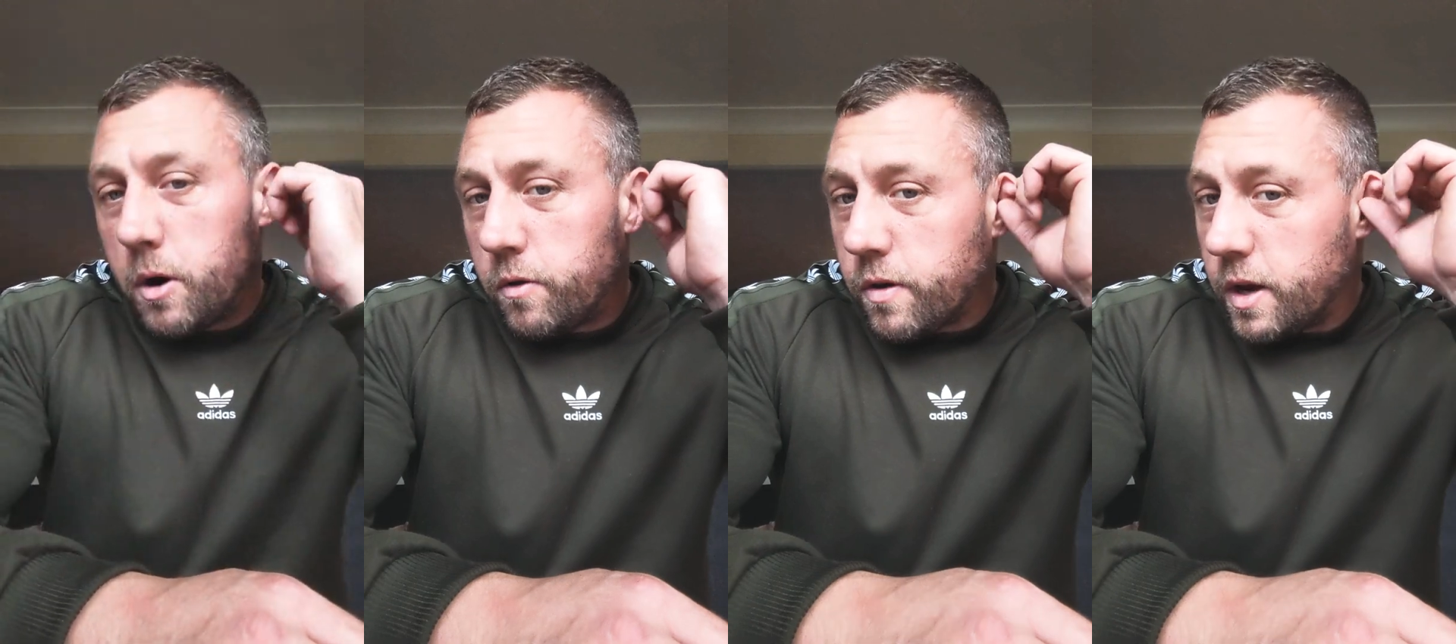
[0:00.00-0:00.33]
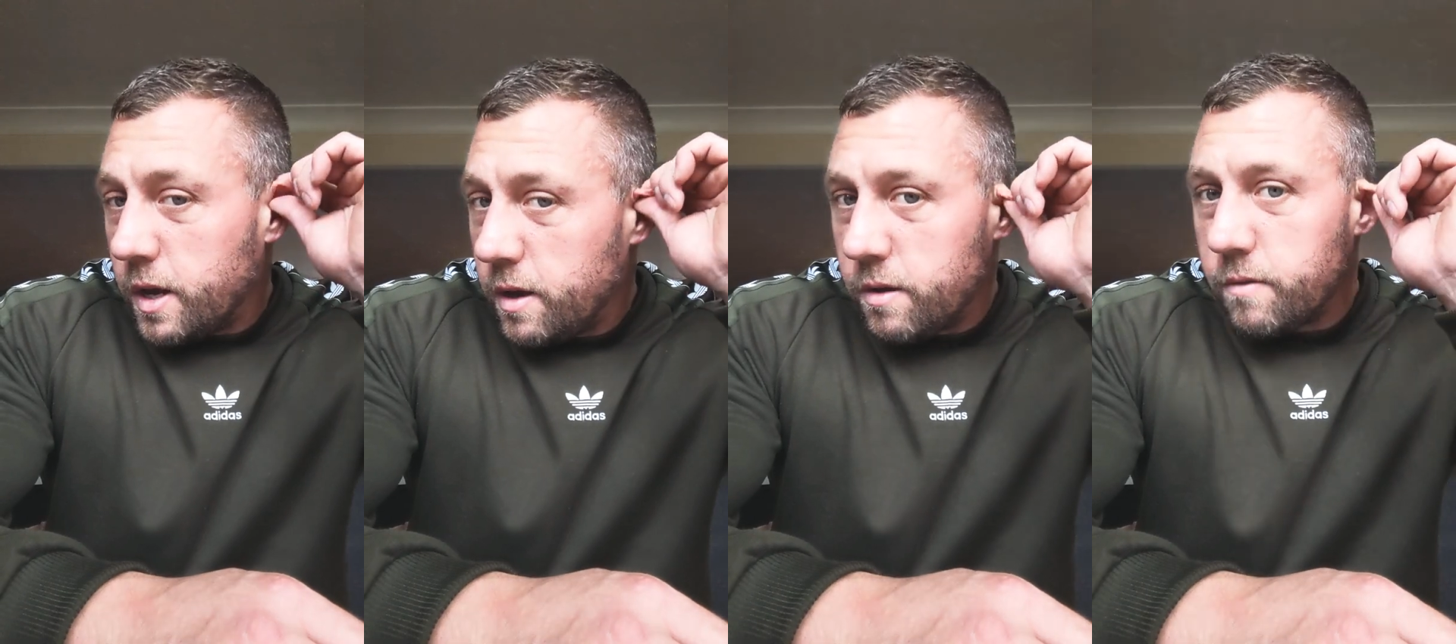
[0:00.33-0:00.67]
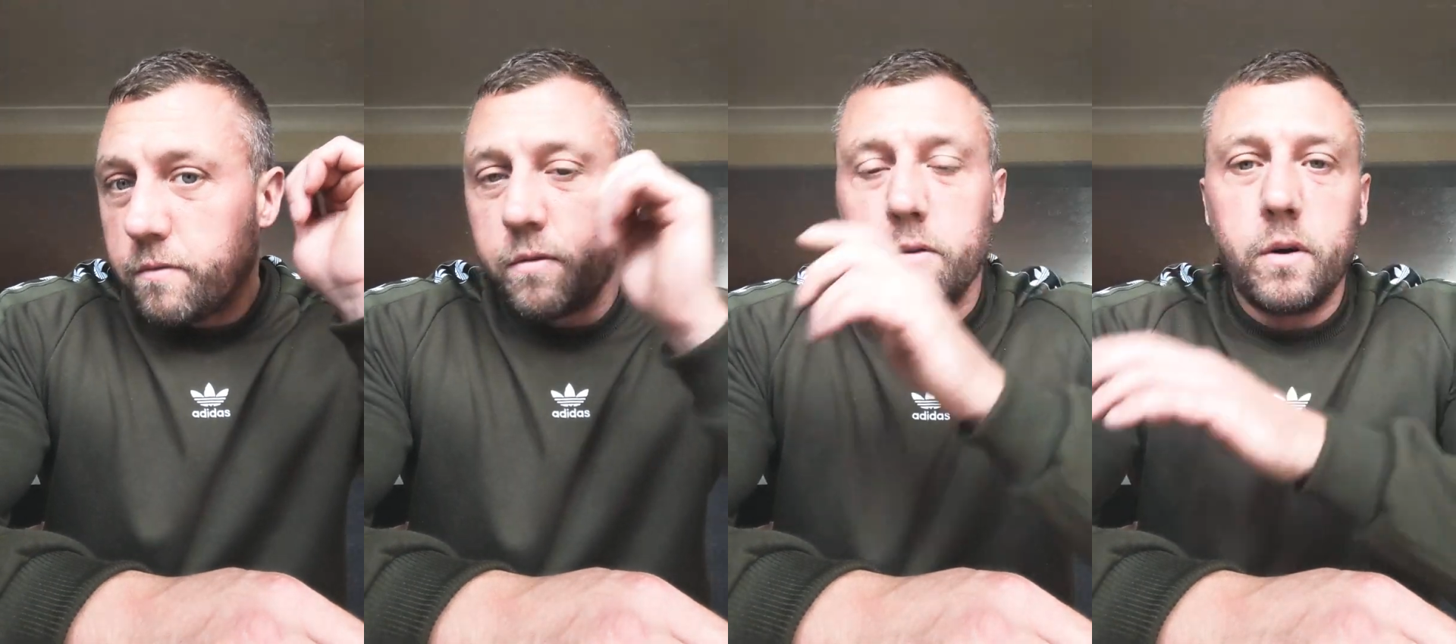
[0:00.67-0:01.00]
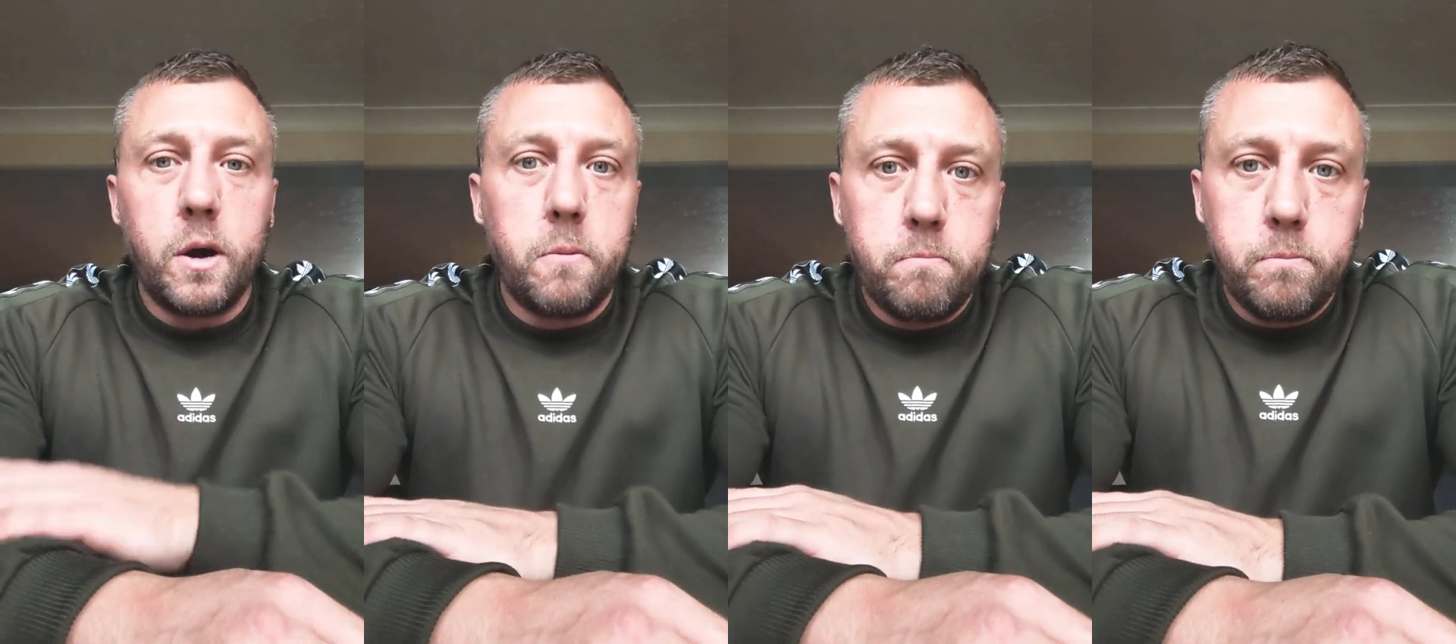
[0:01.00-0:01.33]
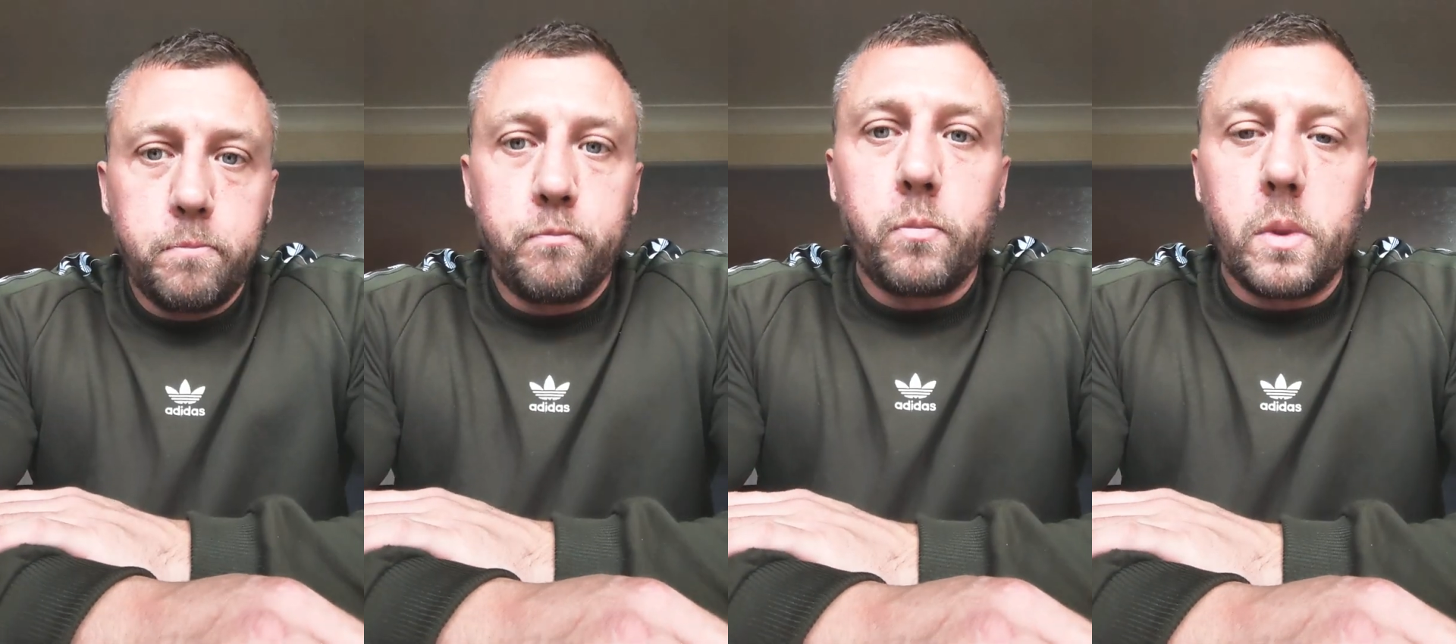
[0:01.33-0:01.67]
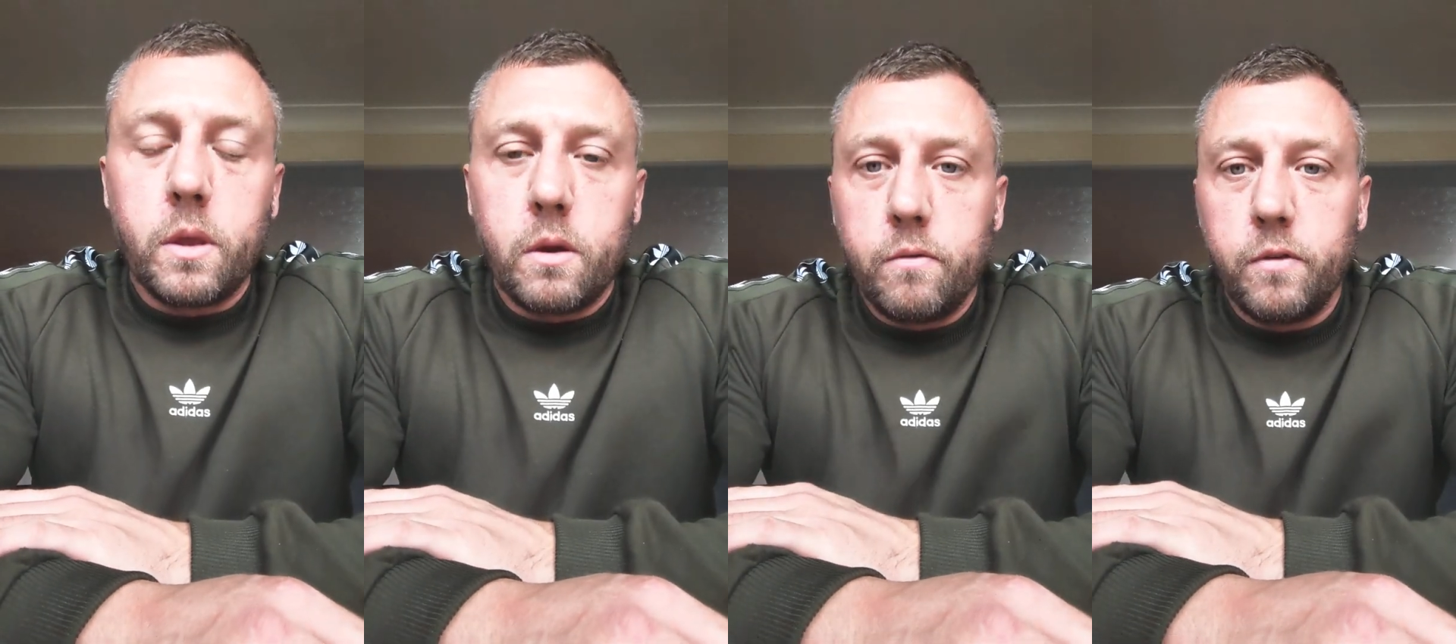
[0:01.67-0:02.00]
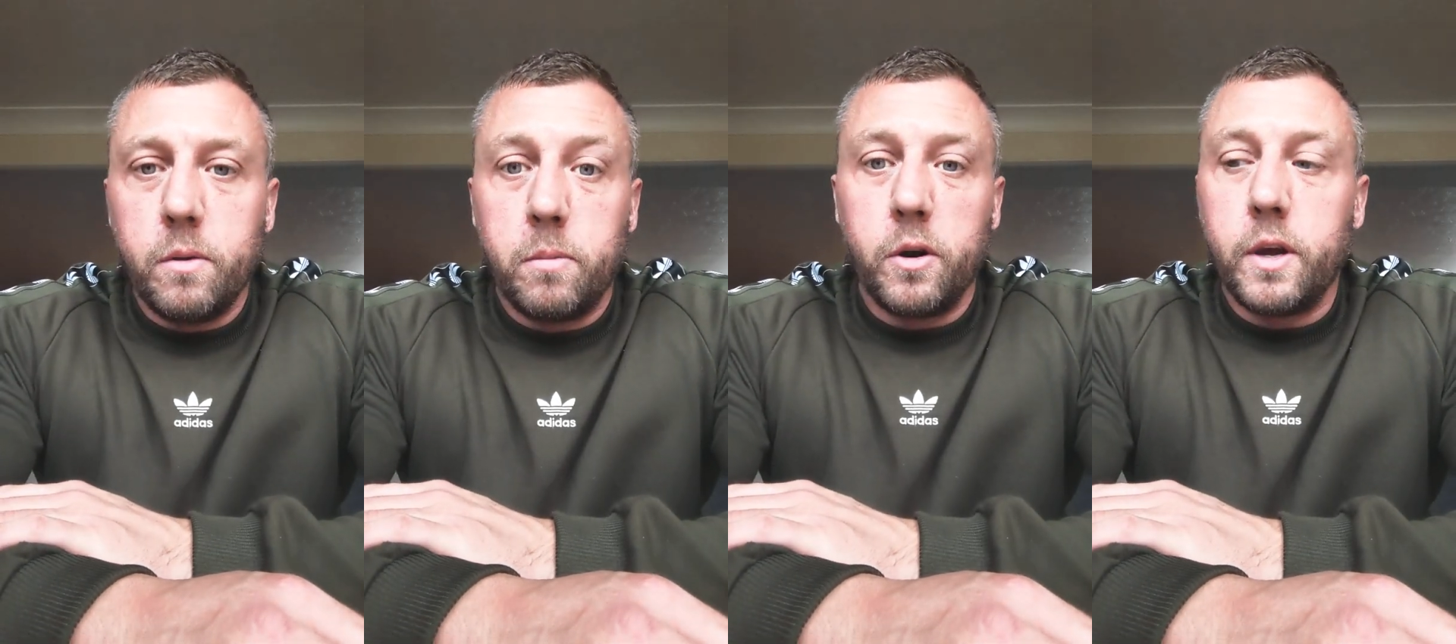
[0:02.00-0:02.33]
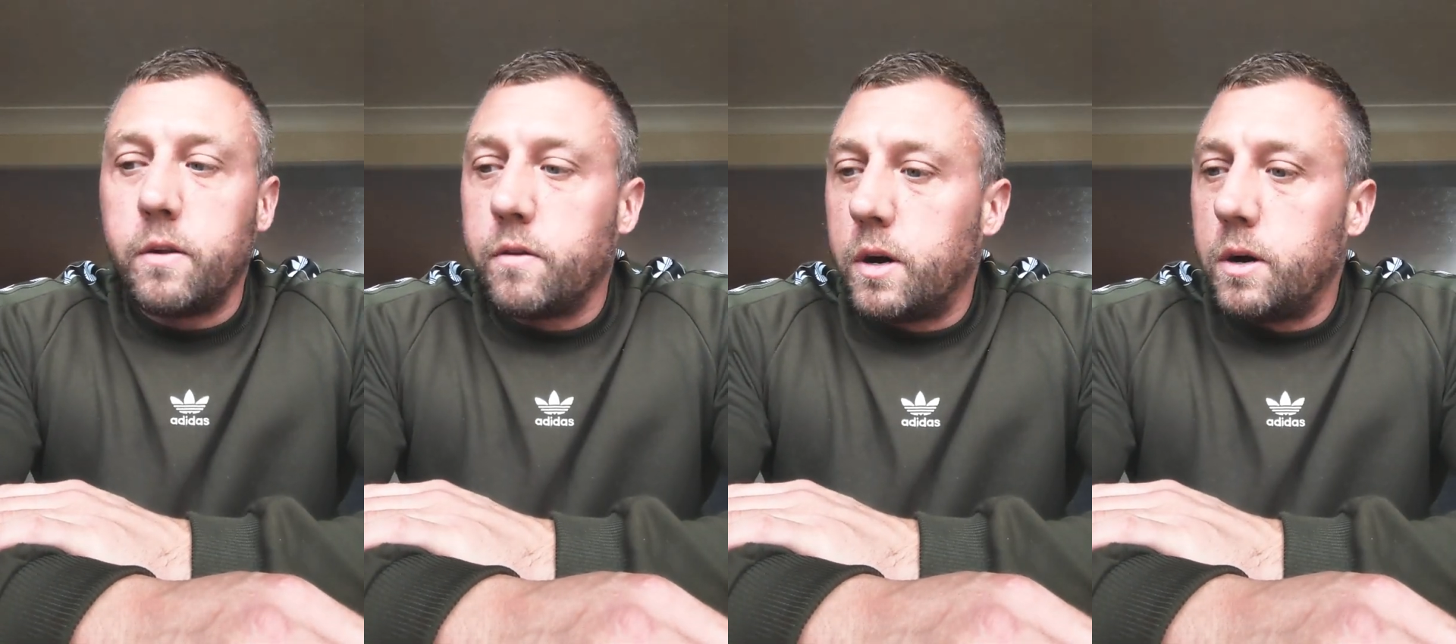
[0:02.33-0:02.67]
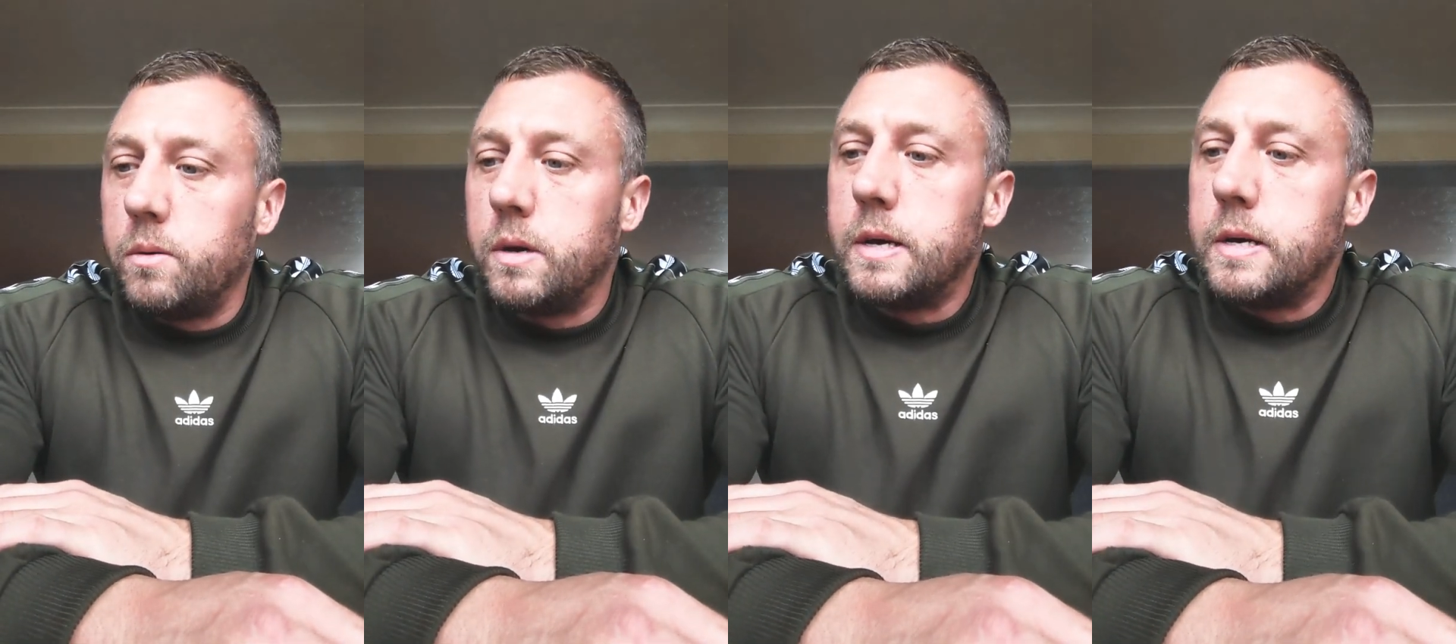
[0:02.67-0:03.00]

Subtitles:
MOT for your body. So